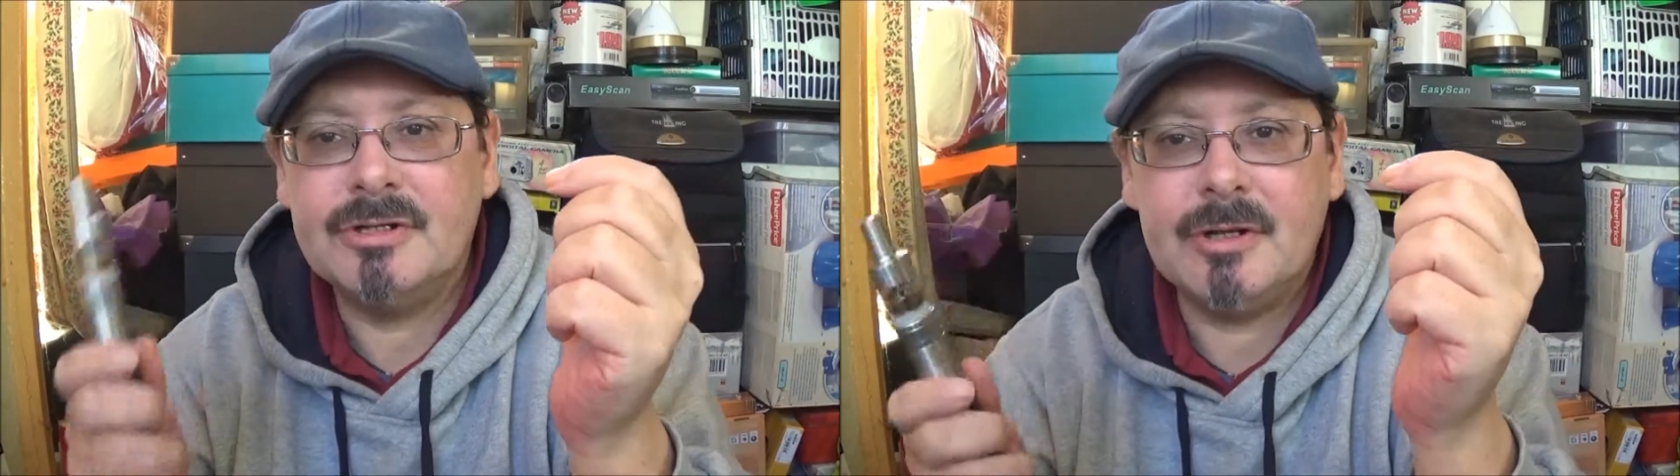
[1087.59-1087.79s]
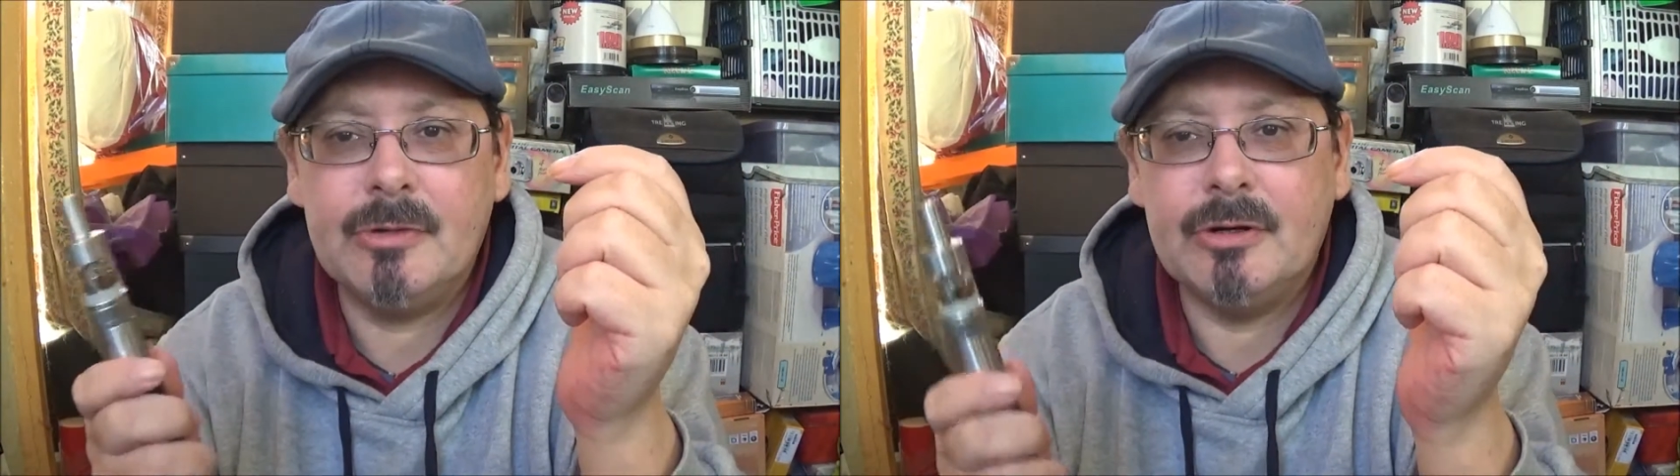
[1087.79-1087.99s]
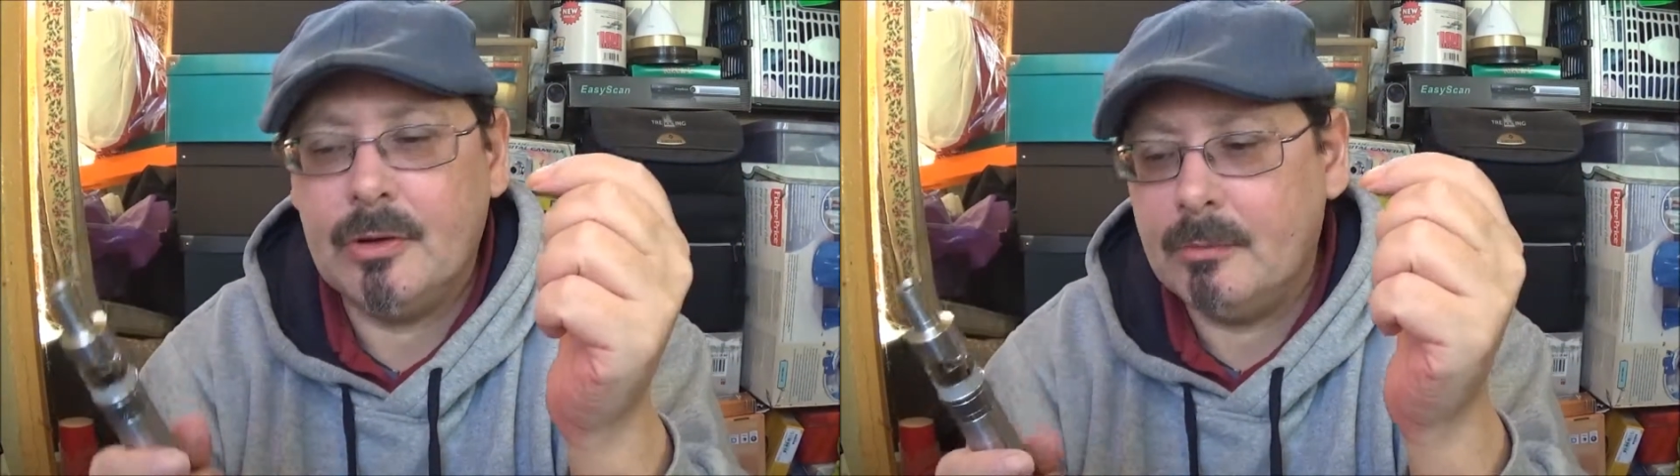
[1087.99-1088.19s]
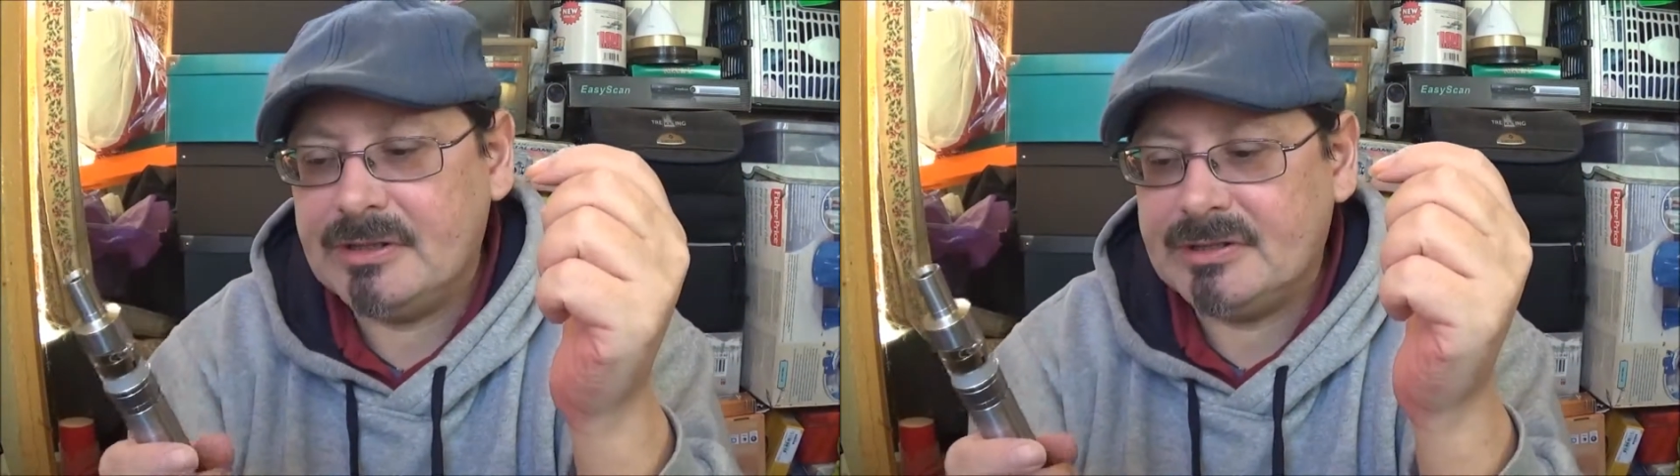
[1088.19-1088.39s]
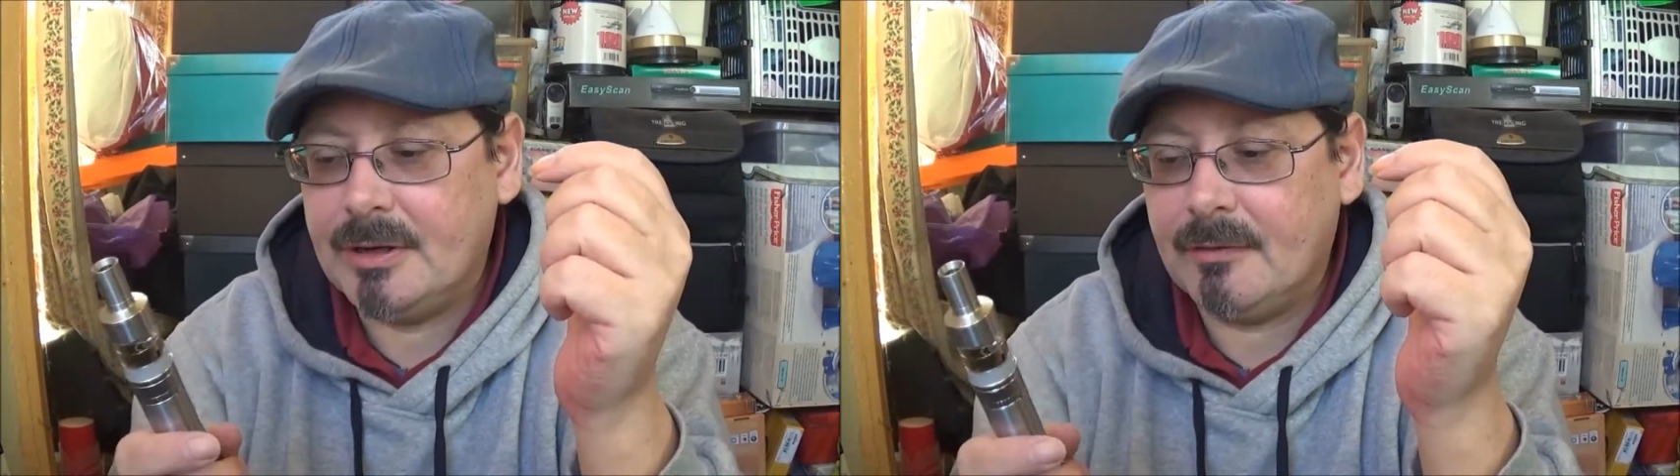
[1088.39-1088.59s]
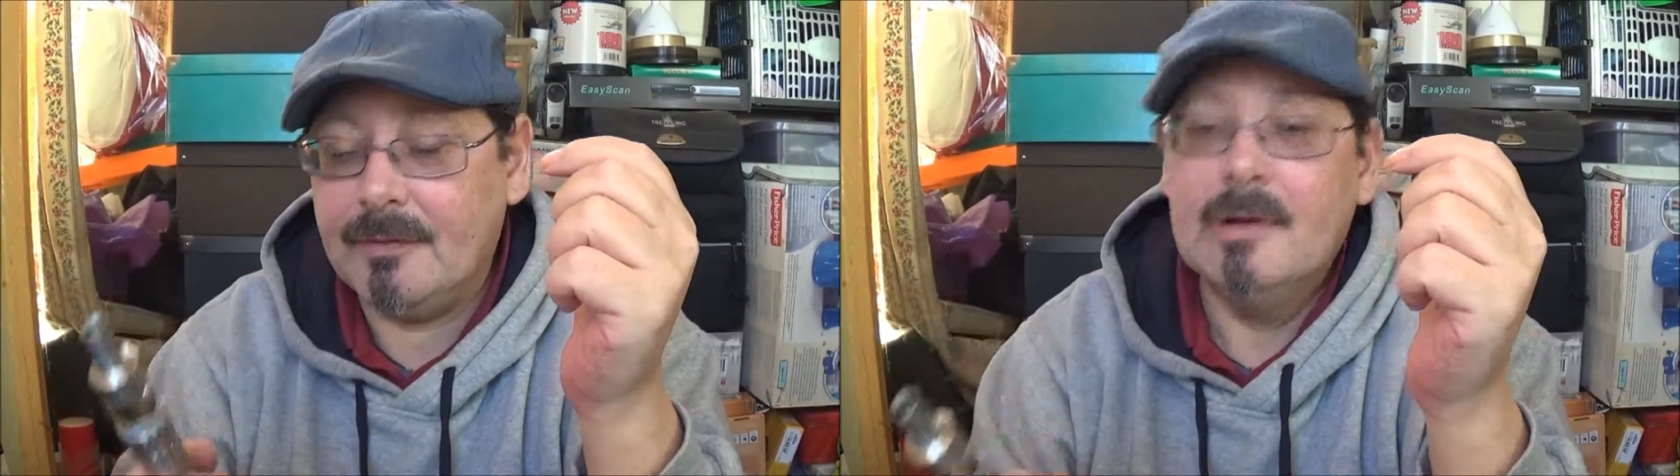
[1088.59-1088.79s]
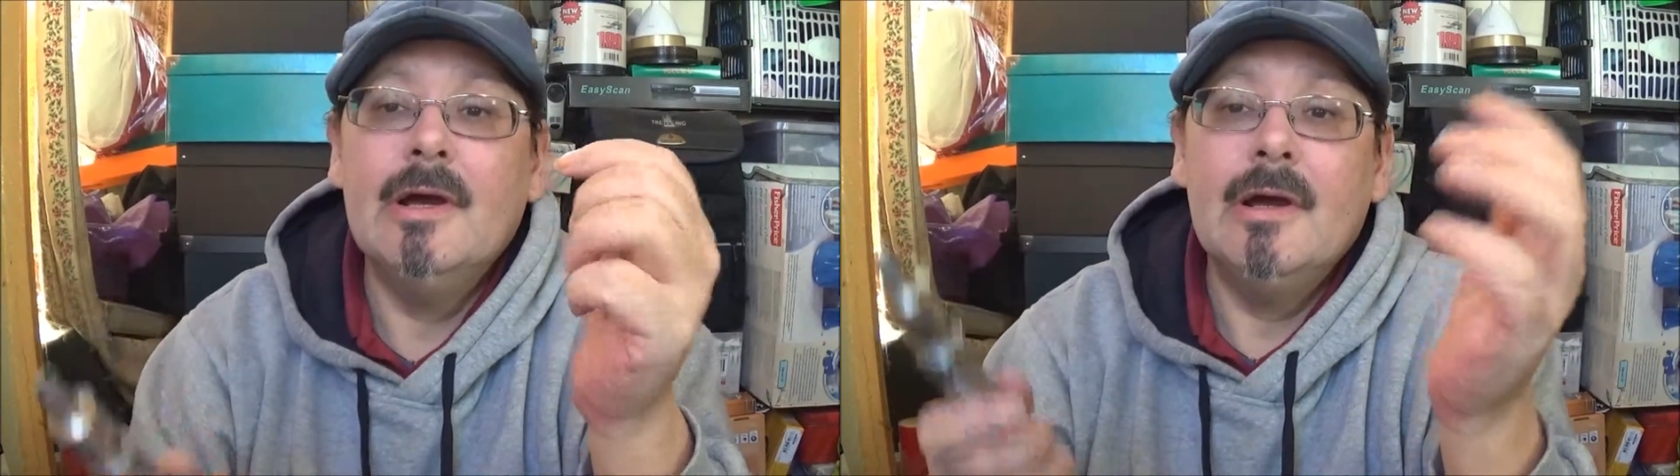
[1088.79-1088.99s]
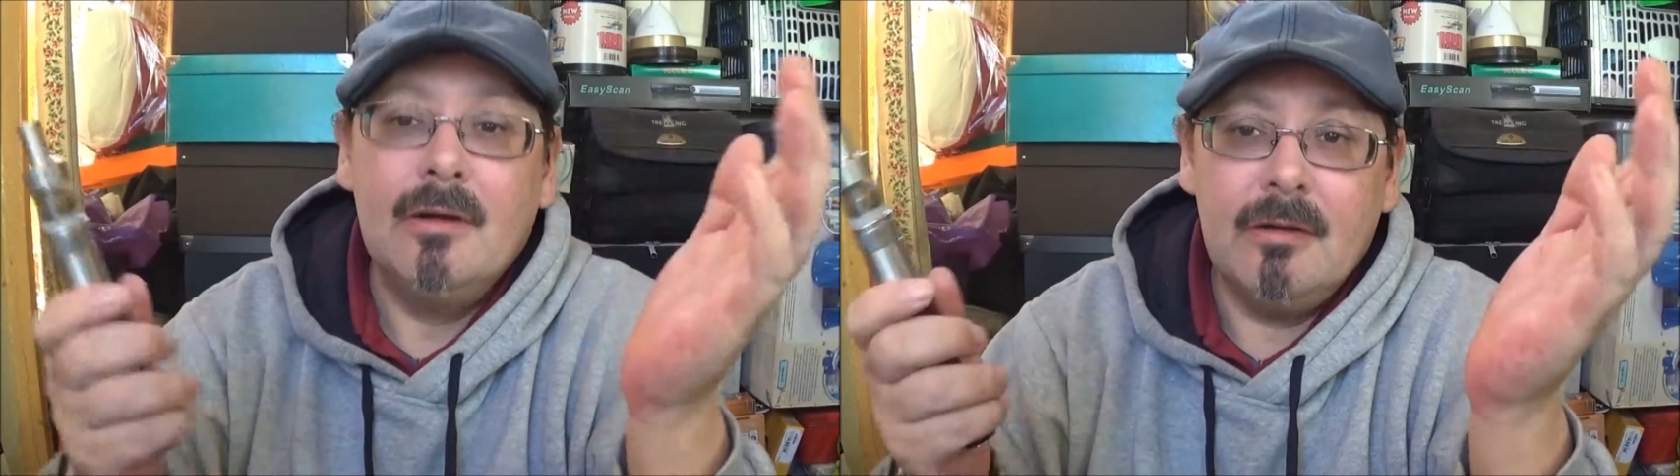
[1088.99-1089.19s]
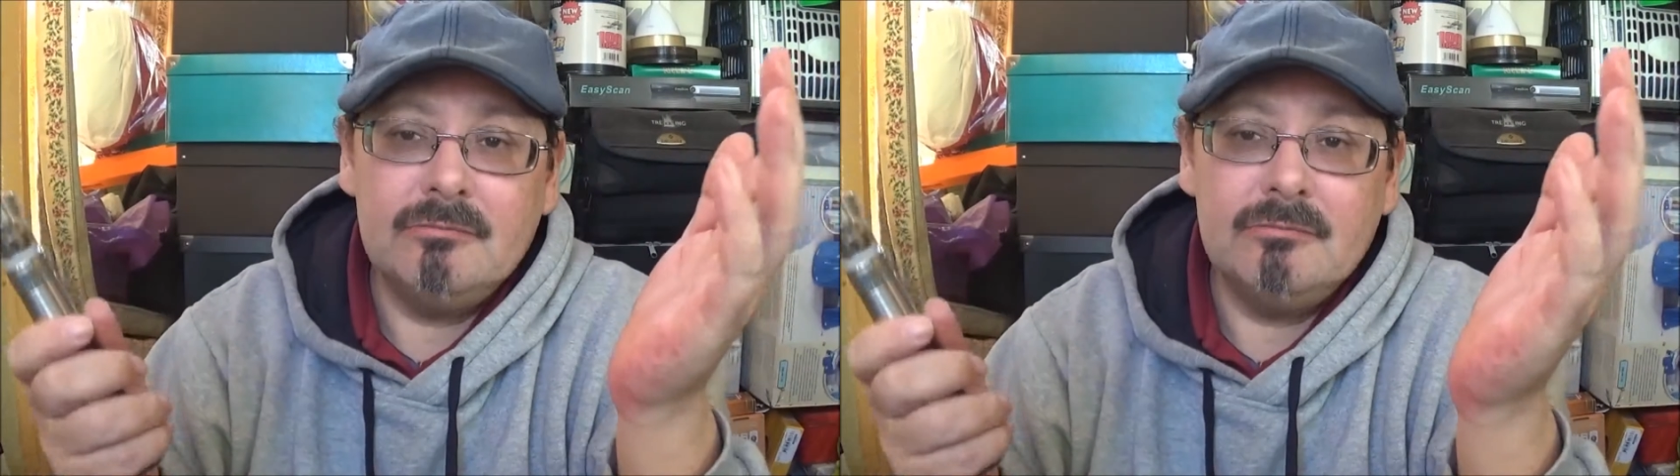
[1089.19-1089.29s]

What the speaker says: attempt to do it myself.